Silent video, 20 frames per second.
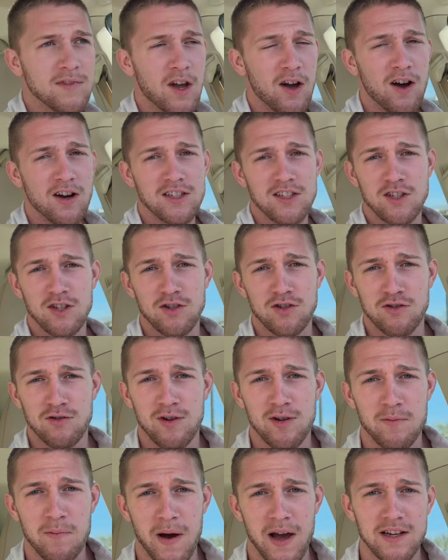Oh, it's the
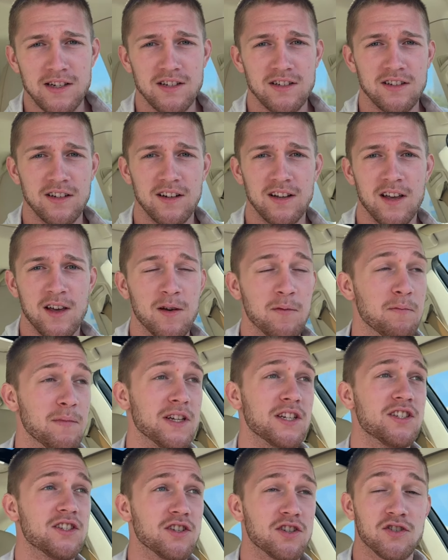Tree Meister,
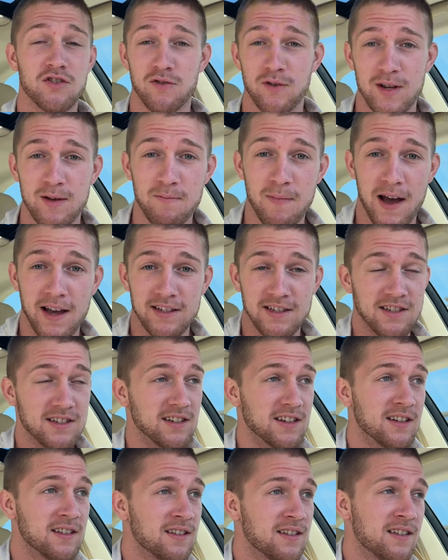Mr. Tree
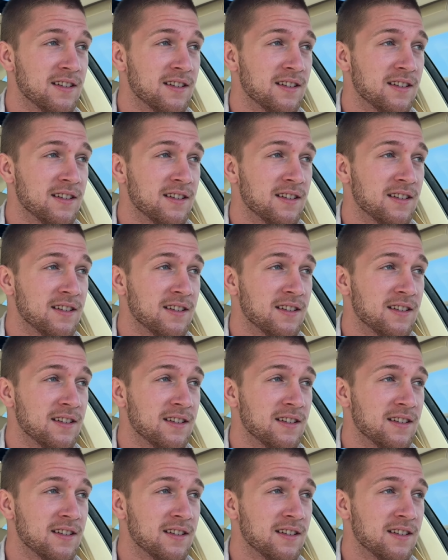Meister.